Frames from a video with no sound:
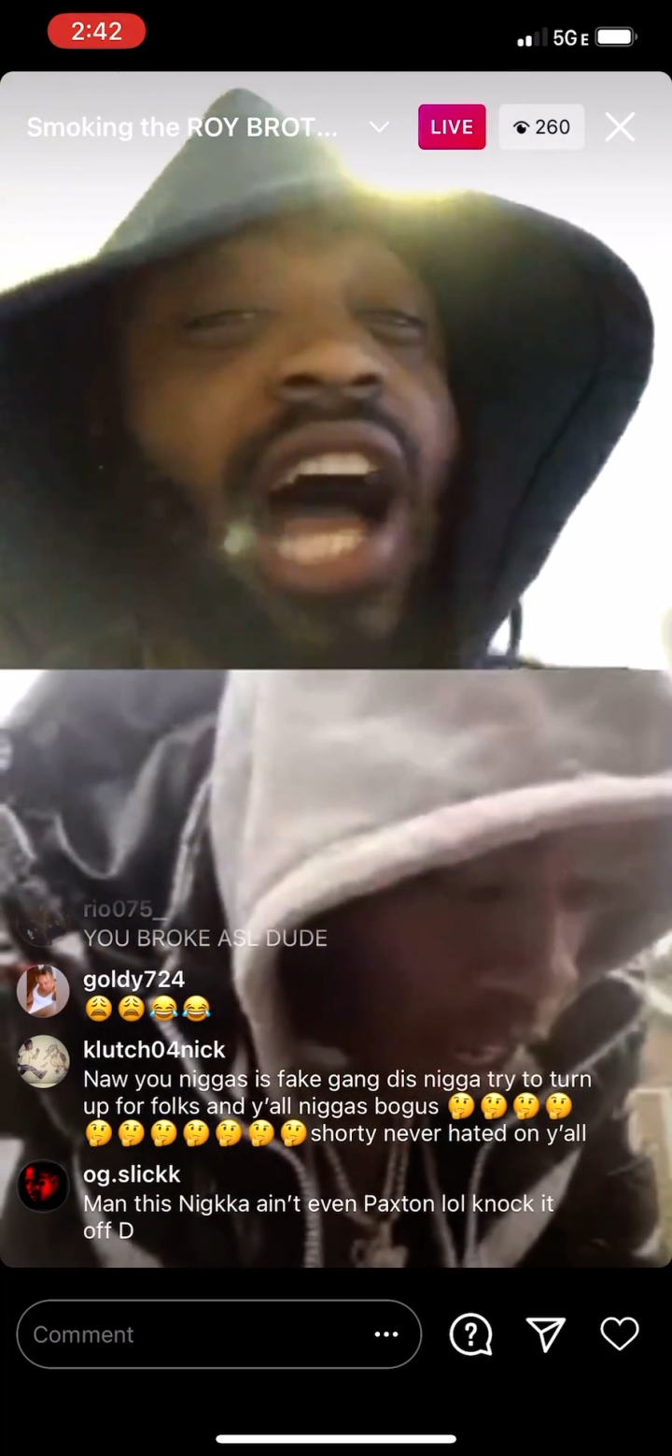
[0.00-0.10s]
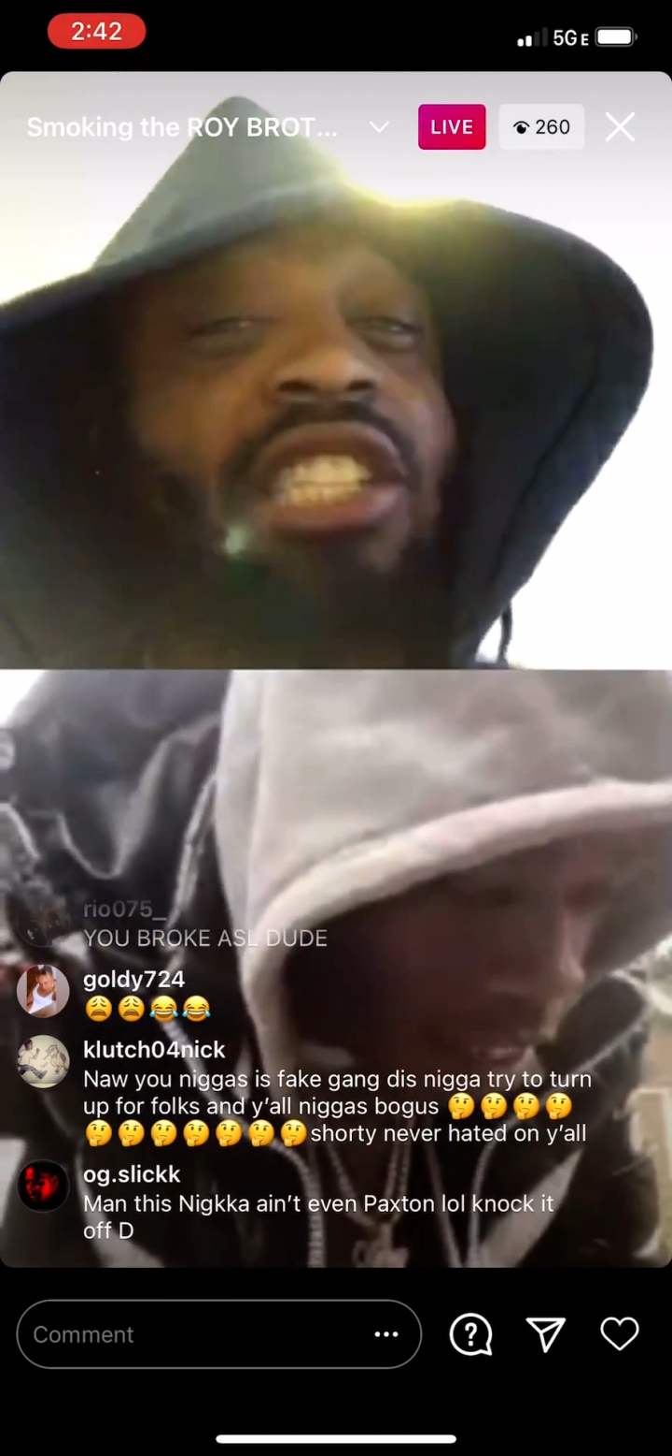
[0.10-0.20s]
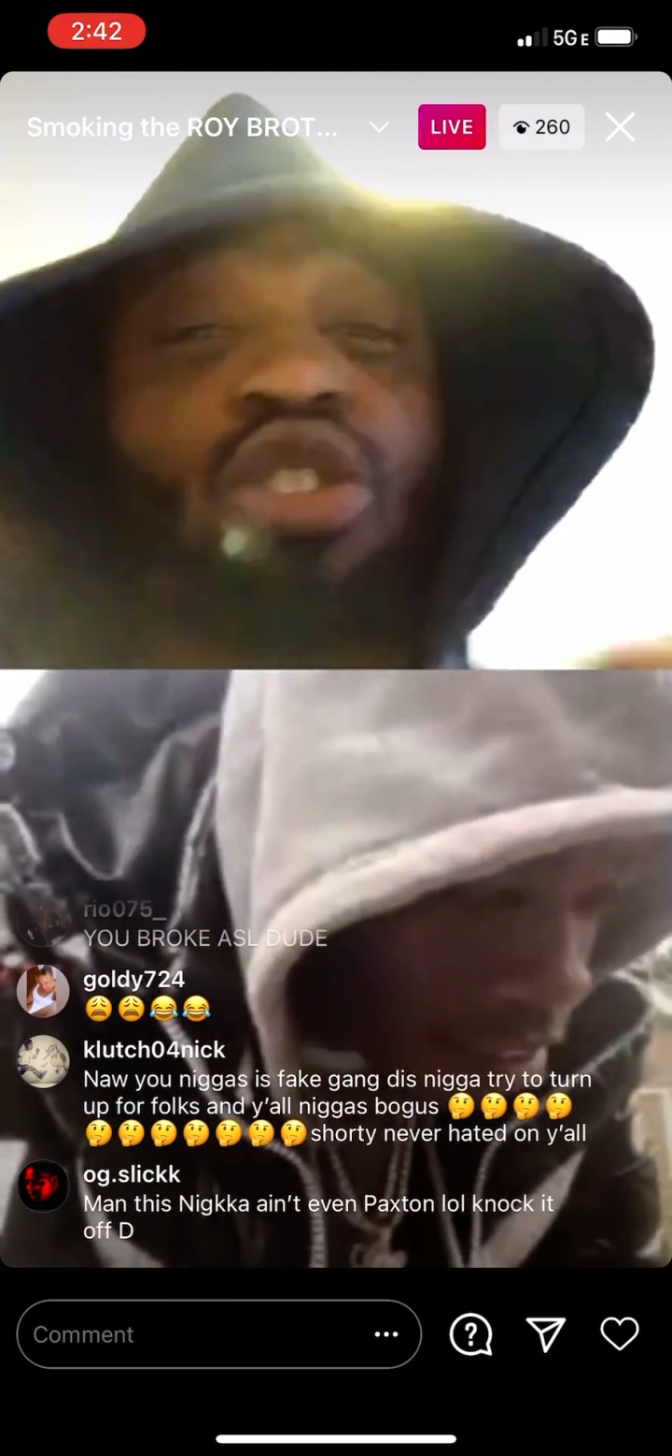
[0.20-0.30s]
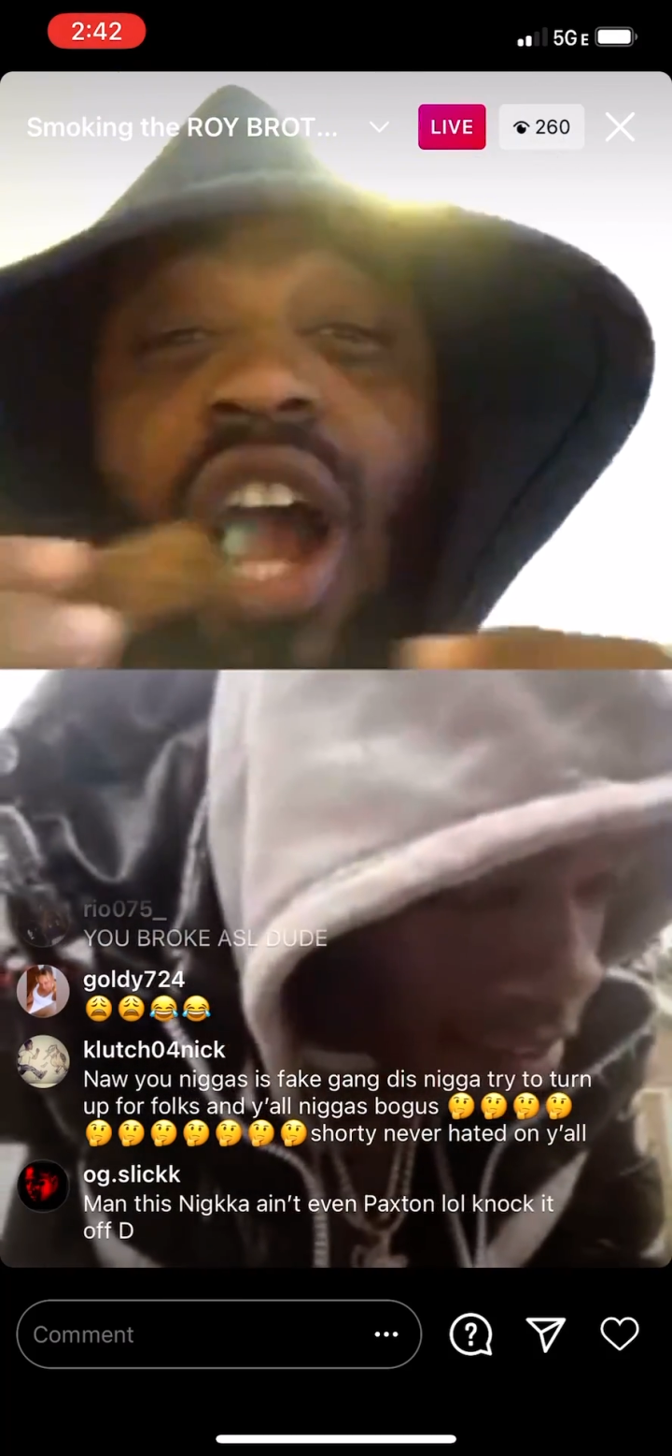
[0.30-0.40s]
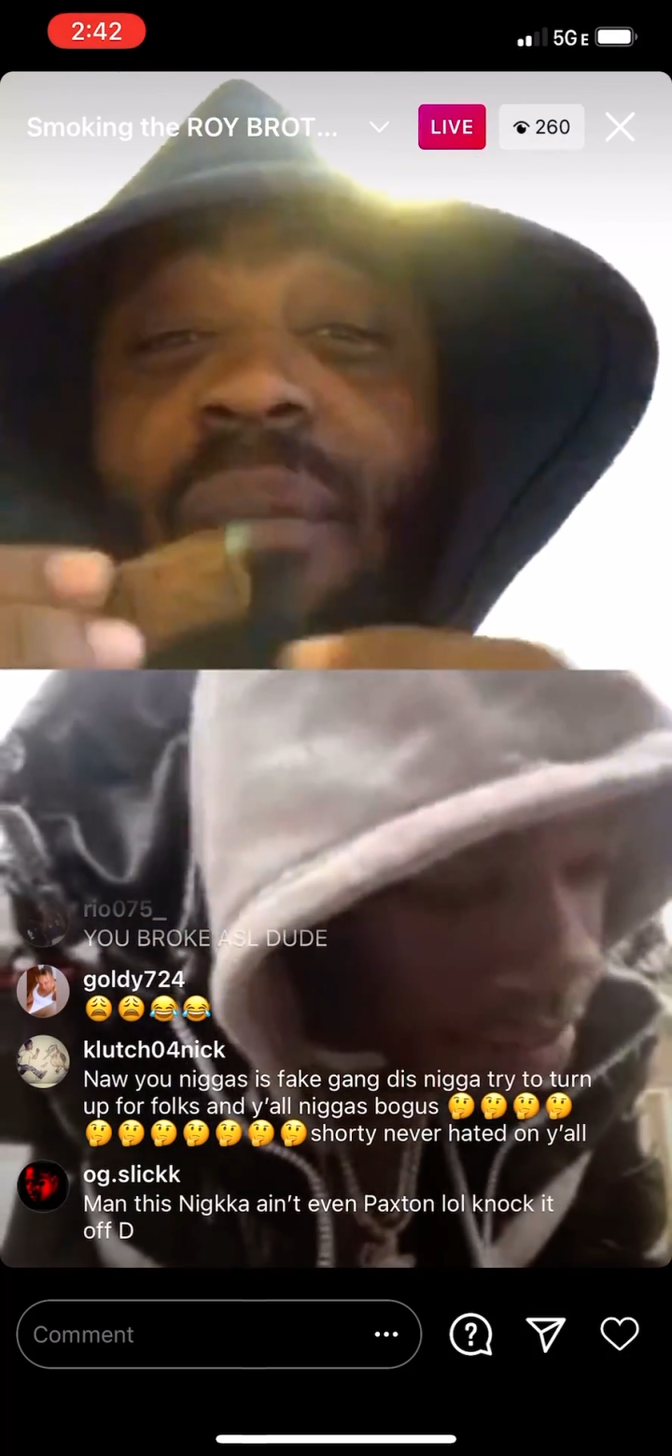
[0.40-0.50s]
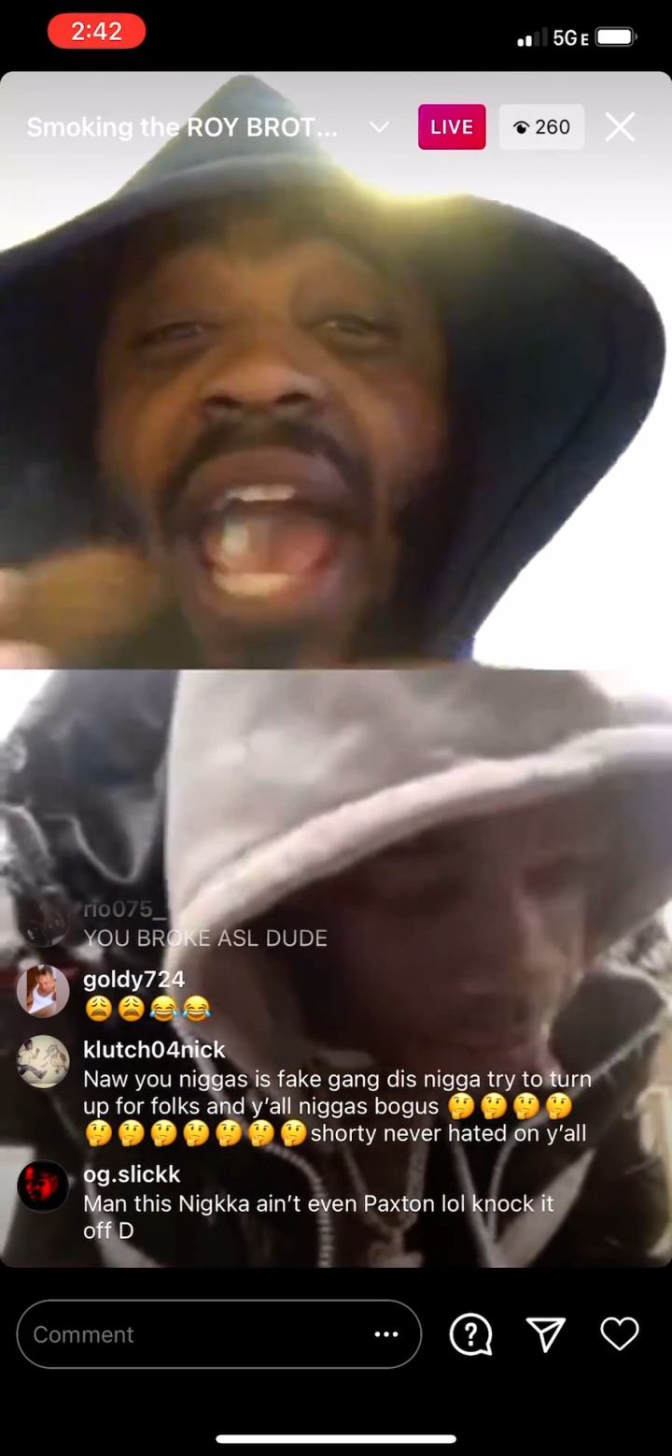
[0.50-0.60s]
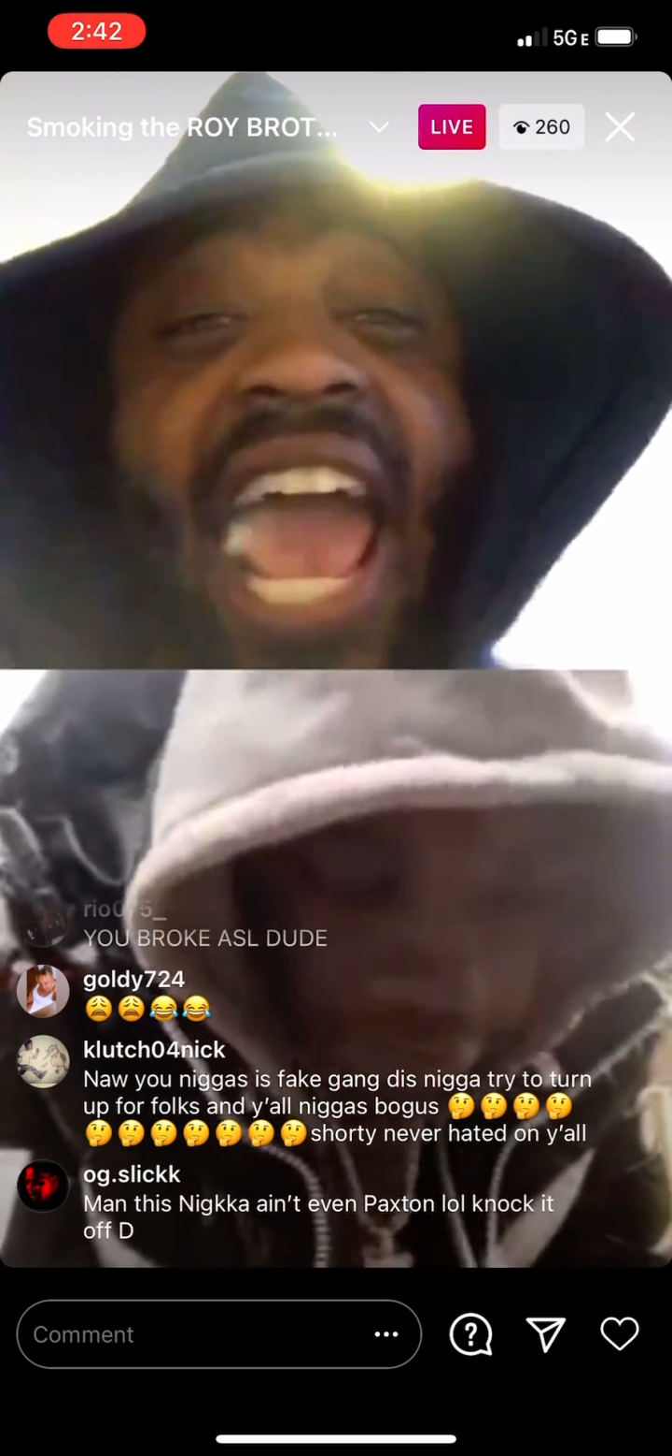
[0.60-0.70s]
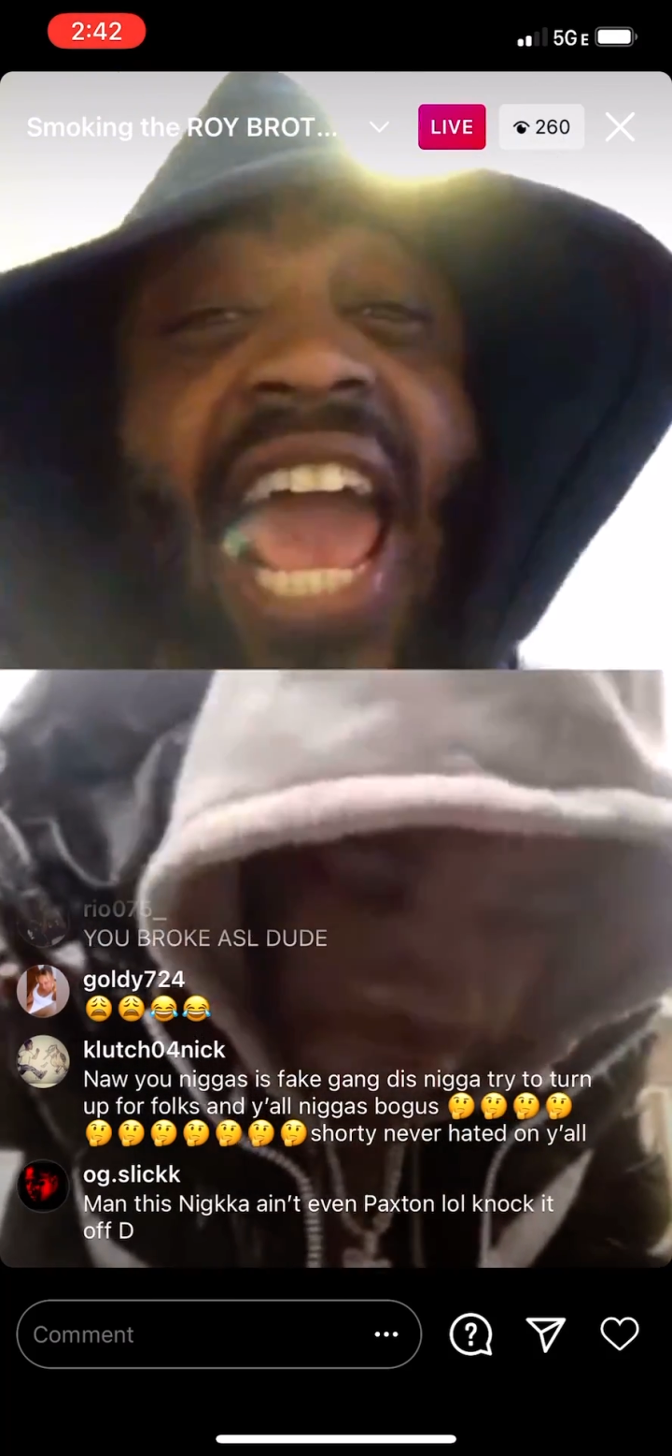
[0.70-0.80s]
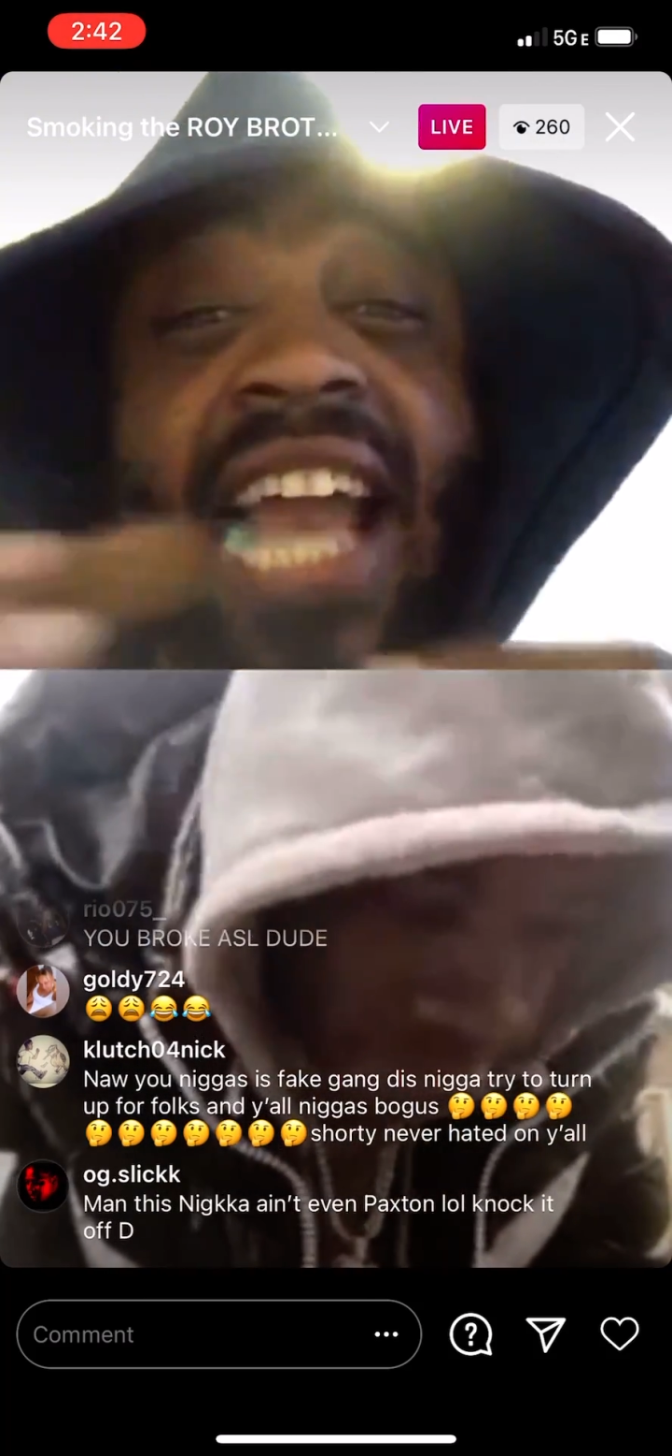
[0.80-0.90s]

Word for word: I dropped ass.